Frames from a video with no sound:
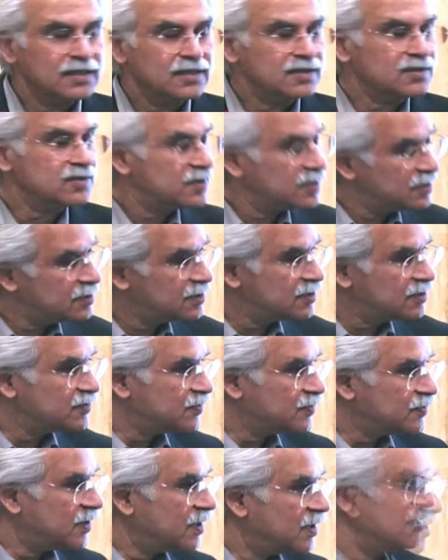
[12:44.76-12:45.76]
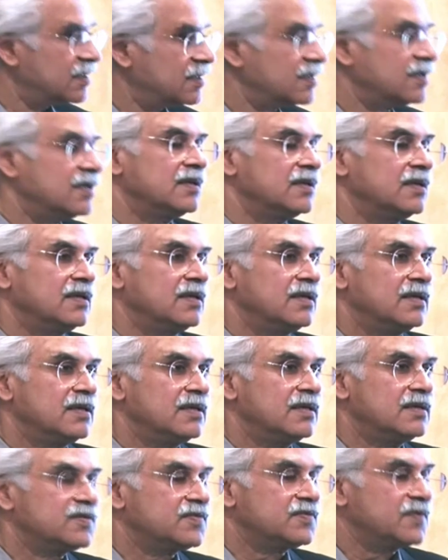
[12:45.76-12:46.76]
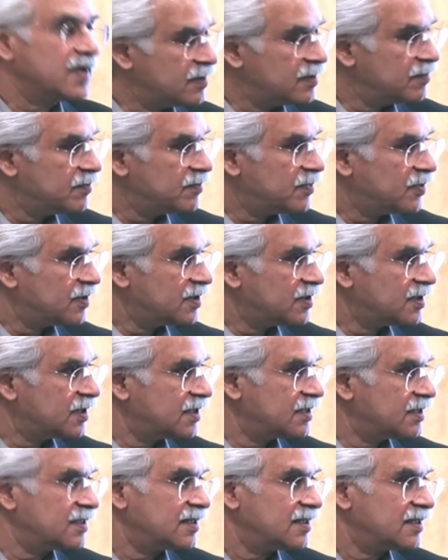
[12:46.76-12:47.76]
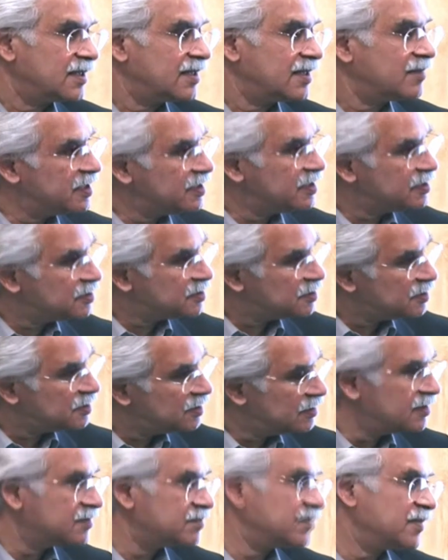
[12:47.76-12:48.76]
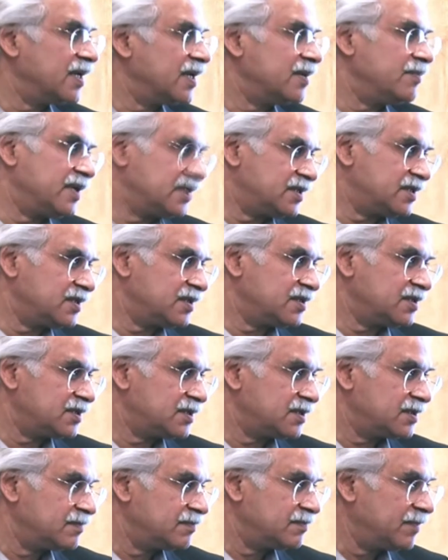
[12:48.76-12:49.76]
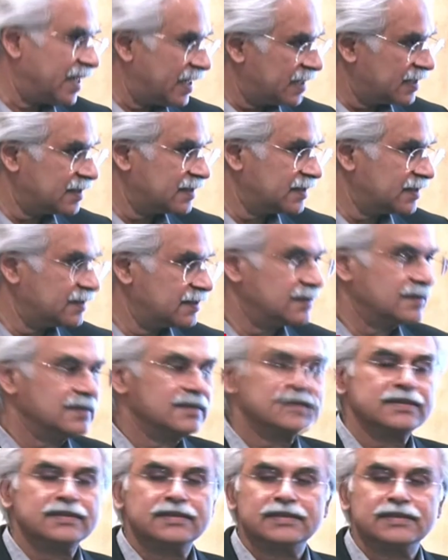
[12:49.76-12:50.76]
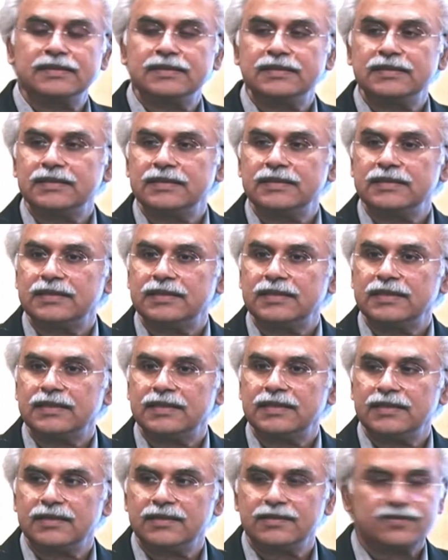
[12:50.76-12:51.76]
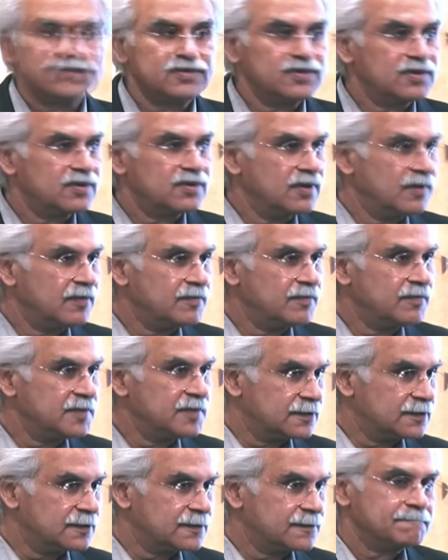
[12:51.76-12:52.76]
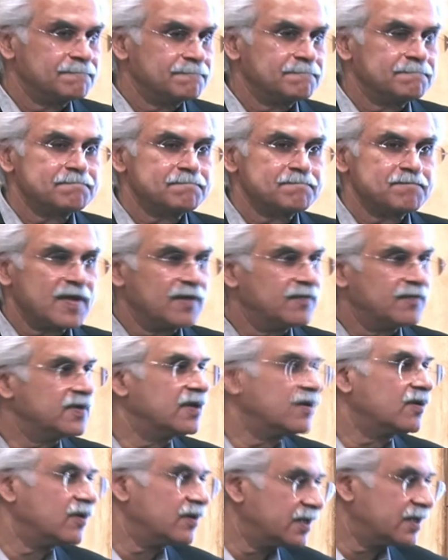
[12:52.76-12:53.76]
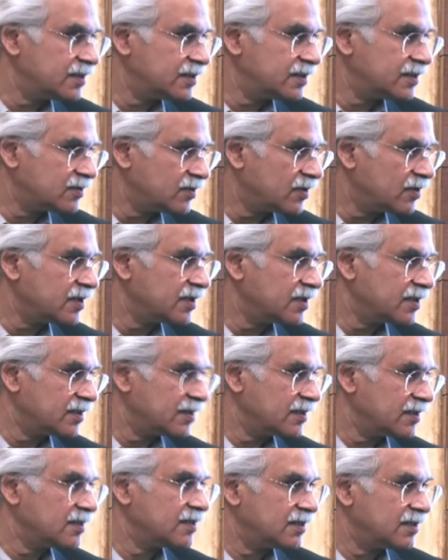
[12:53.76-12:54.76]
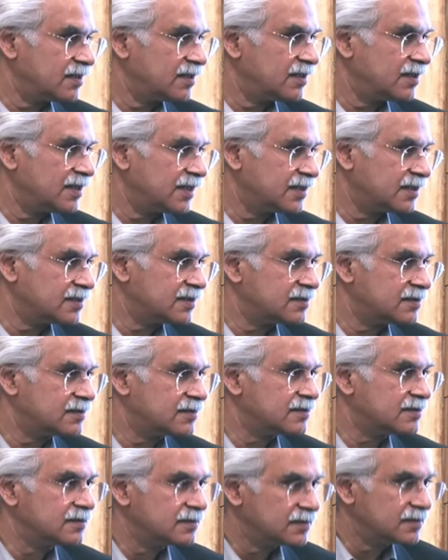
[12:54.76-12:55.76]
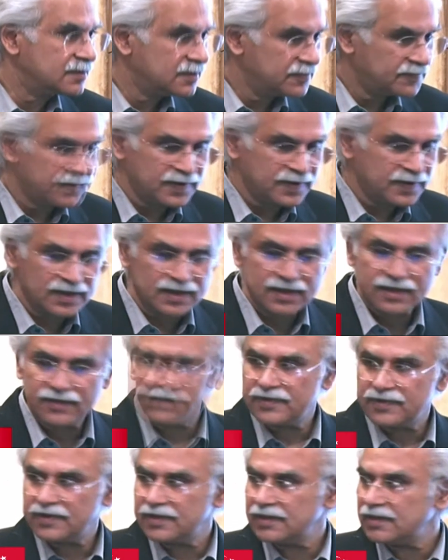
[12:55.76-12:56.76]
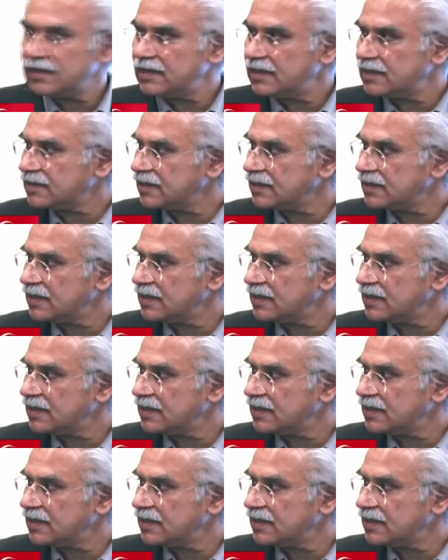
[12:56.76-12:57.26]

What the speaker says: So this is why it is very important, and please take this my message back to your government. We are already talking at different level, at higher